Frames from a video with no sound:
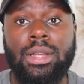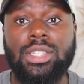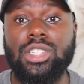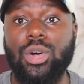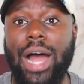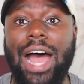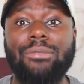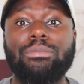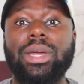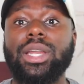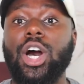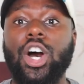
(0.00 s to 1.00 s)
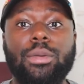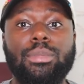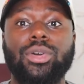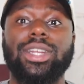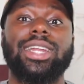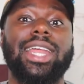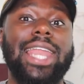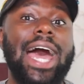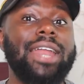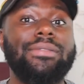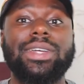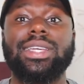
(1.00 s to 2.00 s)
So I've been humbled in a
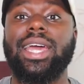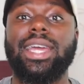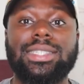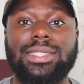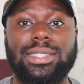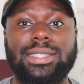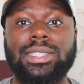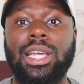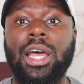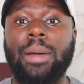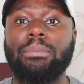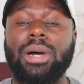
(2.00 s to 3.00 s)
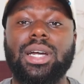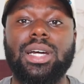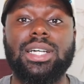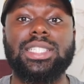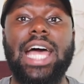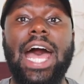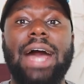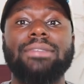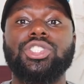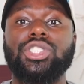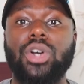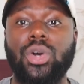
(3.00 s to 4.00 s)
lot of occasions because
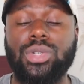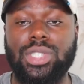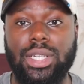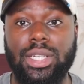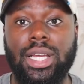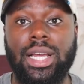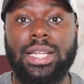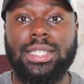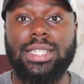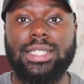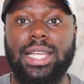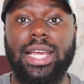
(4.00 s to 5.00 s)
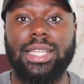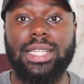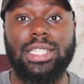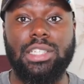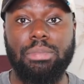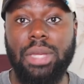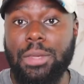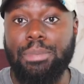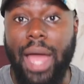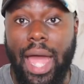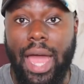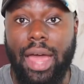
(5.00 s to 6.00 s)
I've chosen to take this me
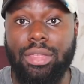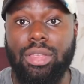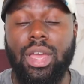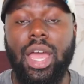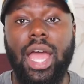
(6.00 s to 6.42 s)
path.